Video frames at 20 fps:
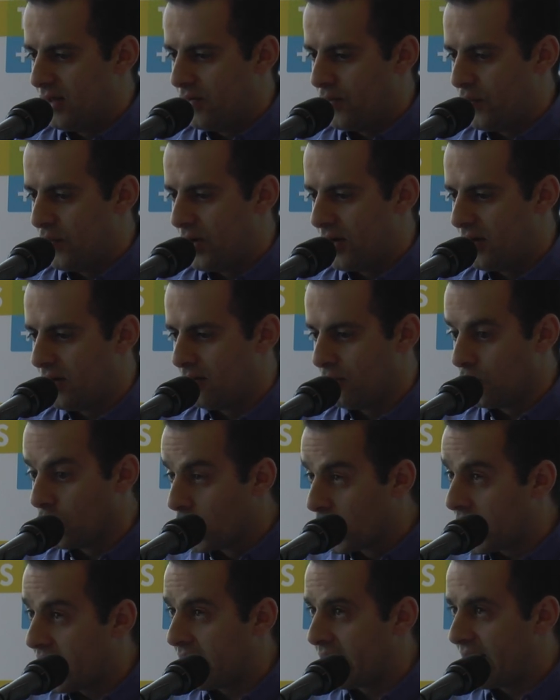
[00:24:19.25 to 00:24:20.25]
we're
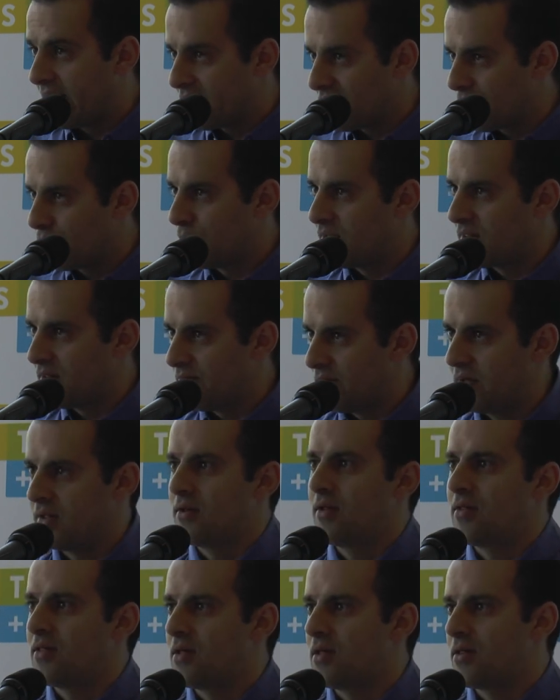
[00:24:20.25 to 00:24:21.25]
looking at specific
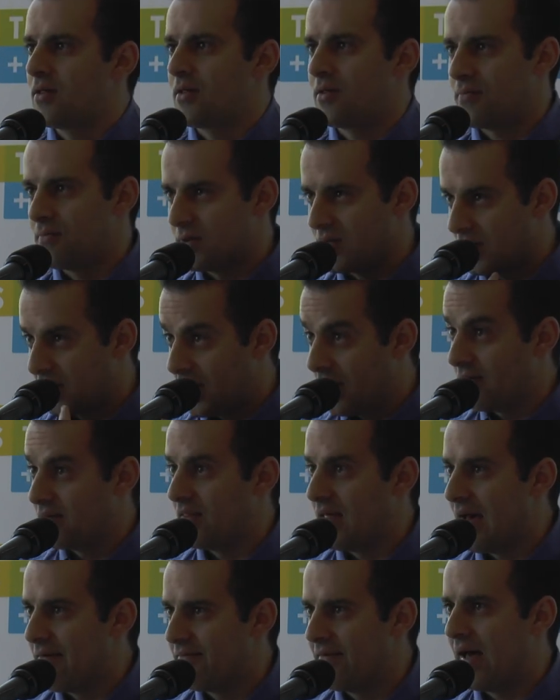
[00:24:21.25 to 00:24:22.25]
diseases to get
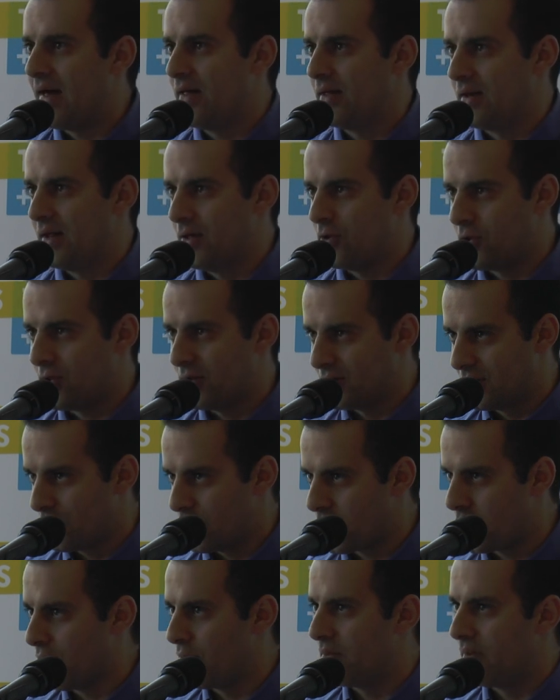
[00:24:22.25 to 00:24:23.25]
that validation, to
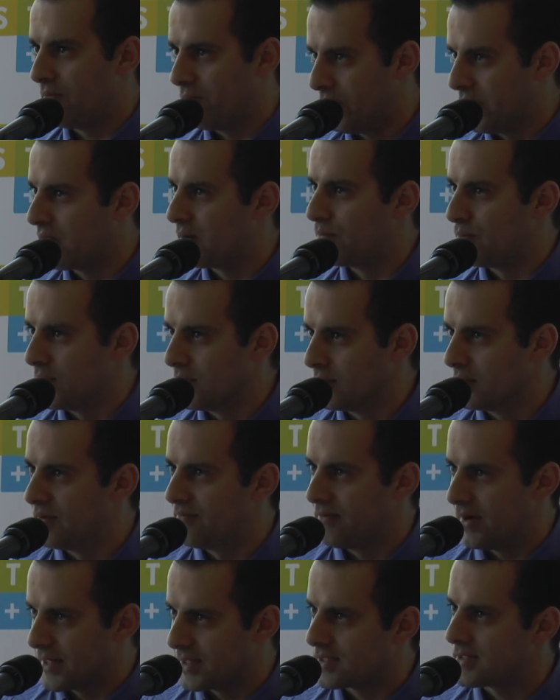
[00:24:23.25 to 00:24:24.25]
show that we can build
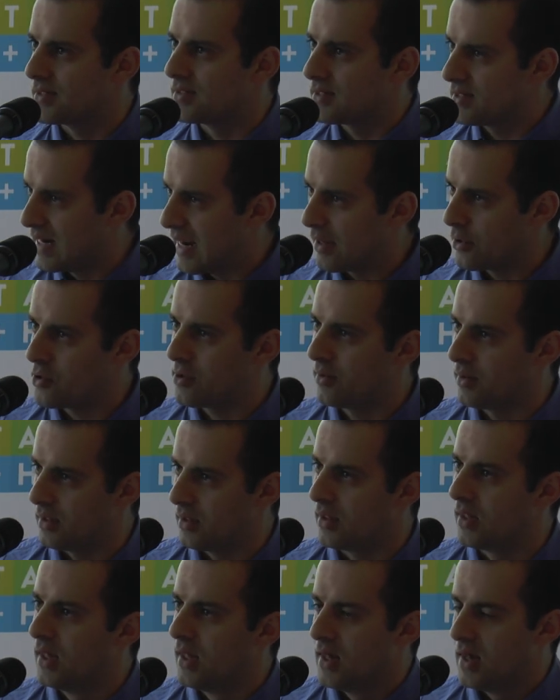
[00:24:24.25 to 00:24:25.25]
devices that
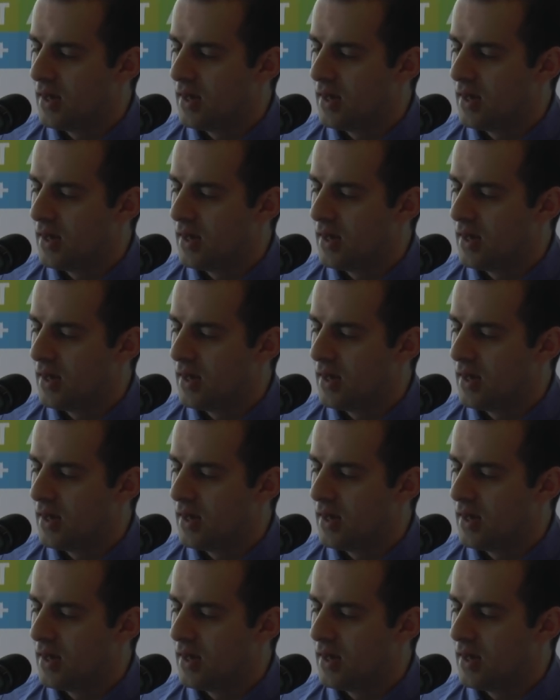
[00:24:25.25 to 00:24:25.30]
actually